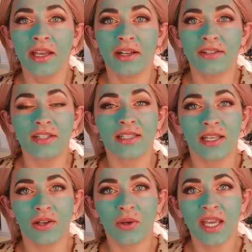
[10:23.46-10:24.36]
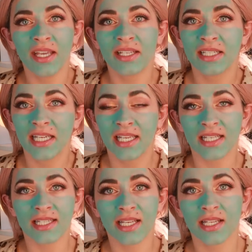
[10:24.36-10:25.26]
And I was just like, okay, I
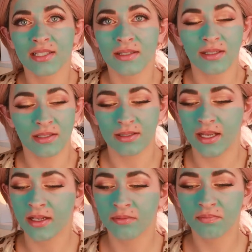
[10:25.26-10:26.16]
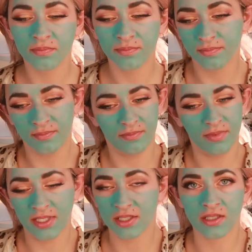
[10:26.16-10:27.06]
guess I guess I just gotta,
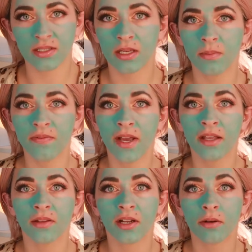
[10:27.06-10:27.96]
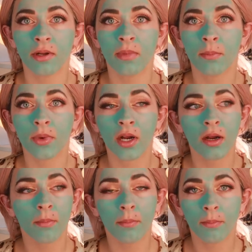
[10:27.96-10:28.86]
it's just gonna be fine. They're gonna
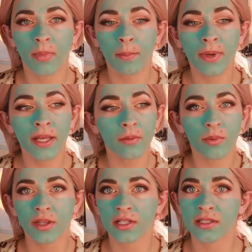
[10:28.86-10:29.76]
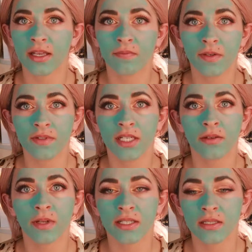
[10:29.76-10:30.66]
remember my butt when there's like 15
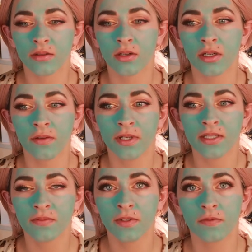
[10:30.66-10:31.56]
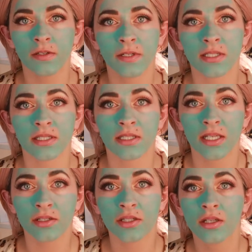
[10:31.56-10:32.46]
of us, 30 of us, 50 of us on
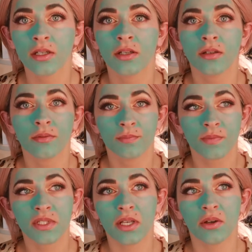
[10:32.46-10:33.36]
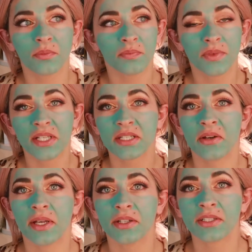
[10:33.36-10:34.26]
stage. So that's
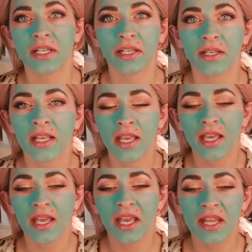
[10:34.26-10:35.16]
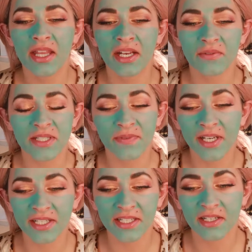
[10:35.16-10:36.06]
how I looked at it. And then it was
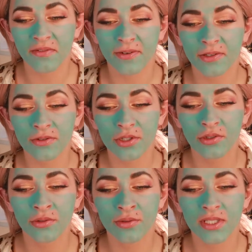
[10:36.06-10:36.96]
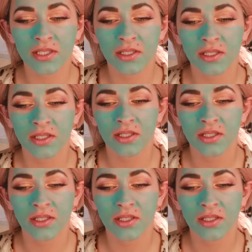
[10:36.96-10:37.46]
funny because I did a photo shoot